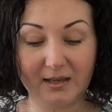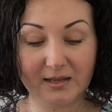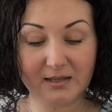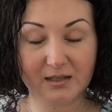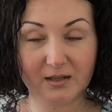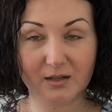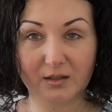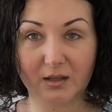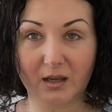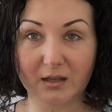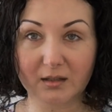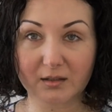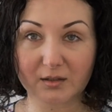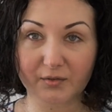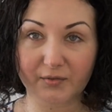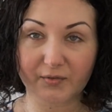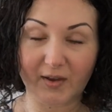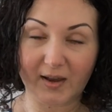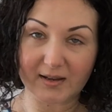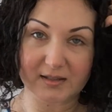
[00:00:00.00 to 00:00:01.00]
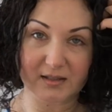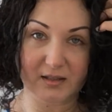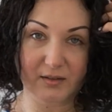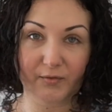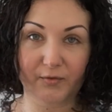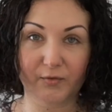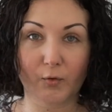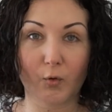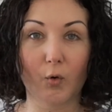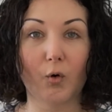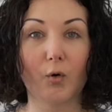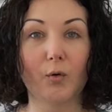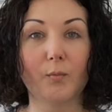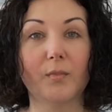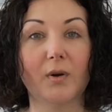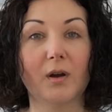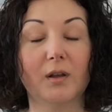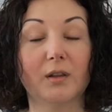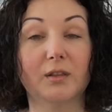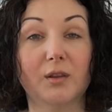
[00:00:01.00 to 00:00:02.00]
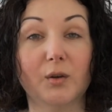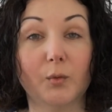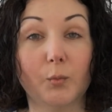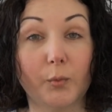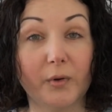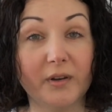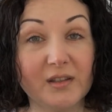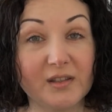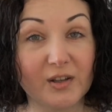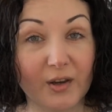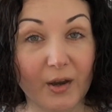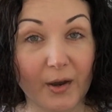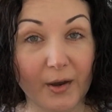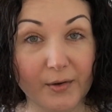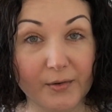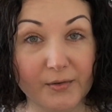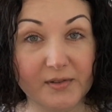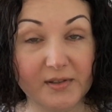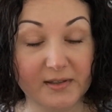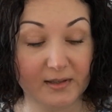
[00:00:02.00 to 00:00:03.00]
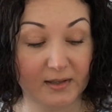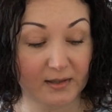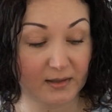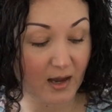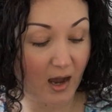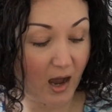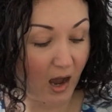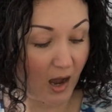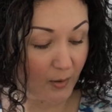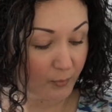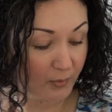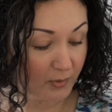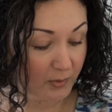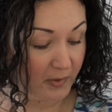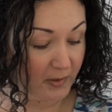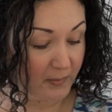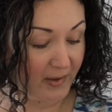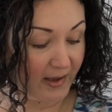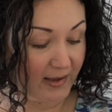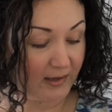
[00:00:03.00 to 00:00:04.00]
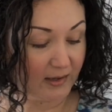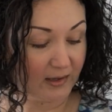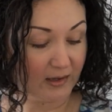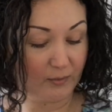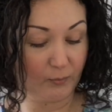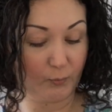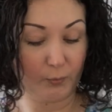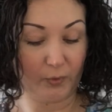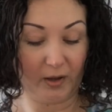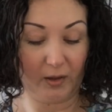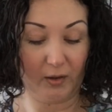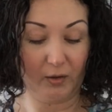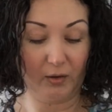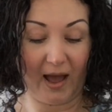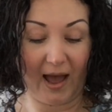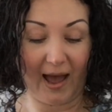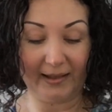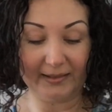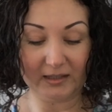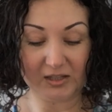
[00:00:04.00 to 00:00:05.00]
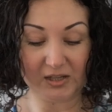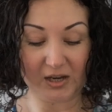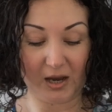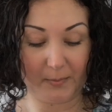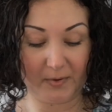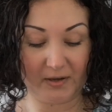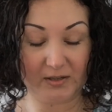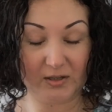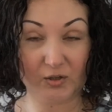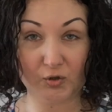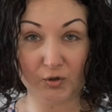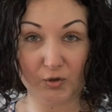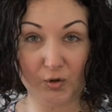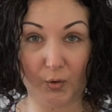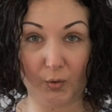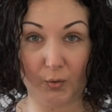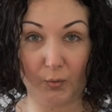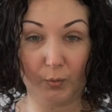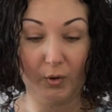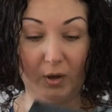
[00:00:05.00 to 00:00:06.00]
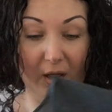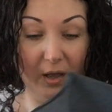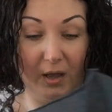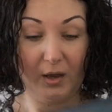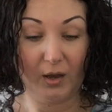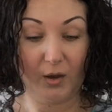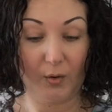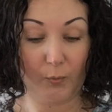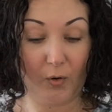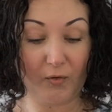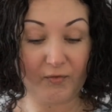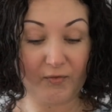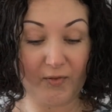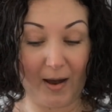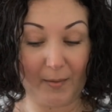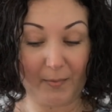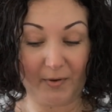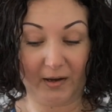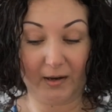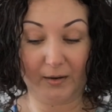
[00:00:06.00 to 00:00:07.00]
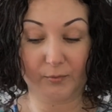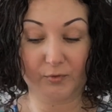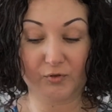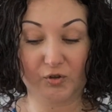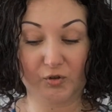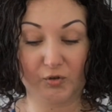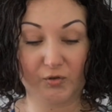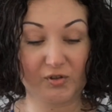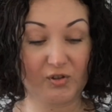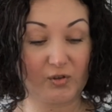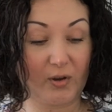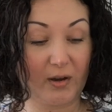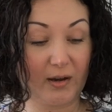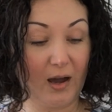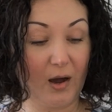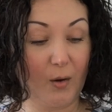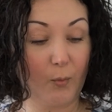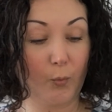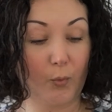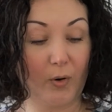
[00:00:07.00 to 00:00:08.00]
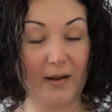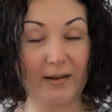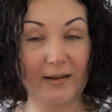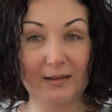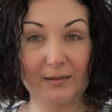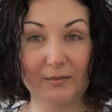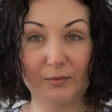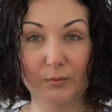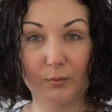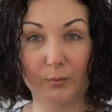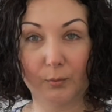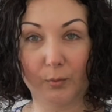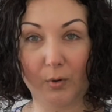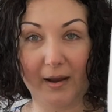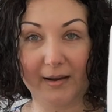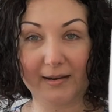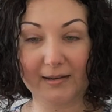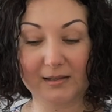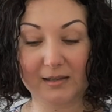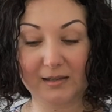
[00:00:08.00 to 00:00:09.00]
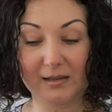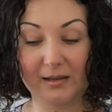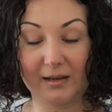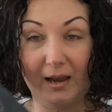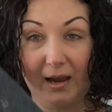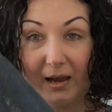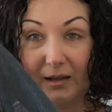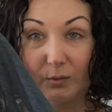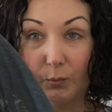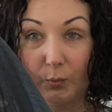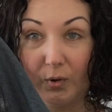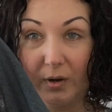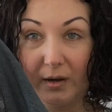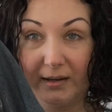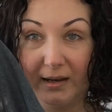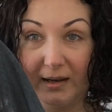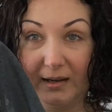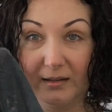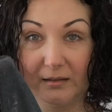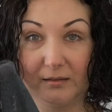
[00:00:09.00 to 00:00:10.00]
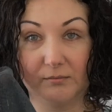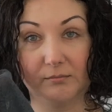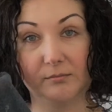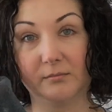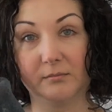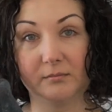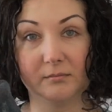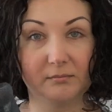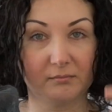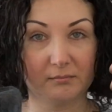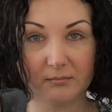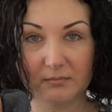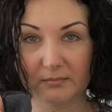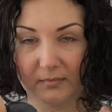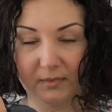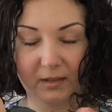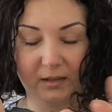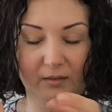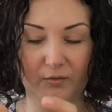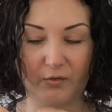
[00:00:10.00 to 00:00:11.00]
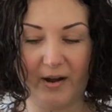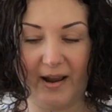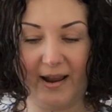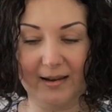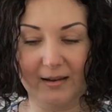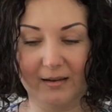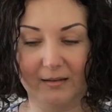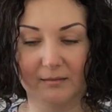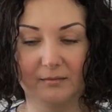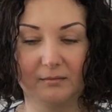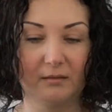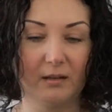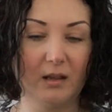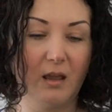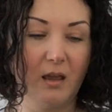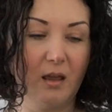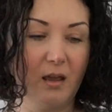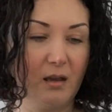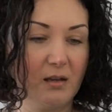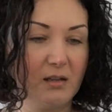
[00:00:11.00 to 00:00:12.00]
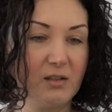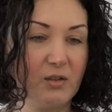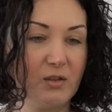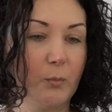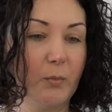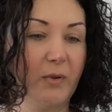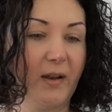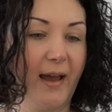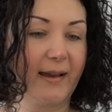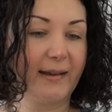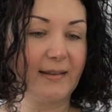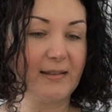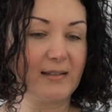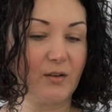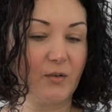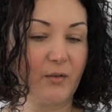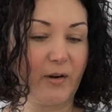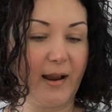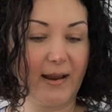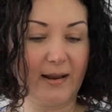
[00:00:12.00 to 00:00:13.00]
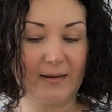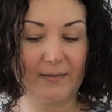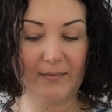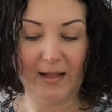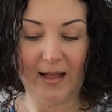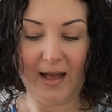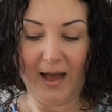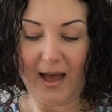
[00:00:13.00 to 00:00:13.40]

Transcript: these are the interfacing for the winter coats that I will be making. Well, at the time I didn't know what fabric I would choose, so I got one in white and one in grey. It's not black, it's grey.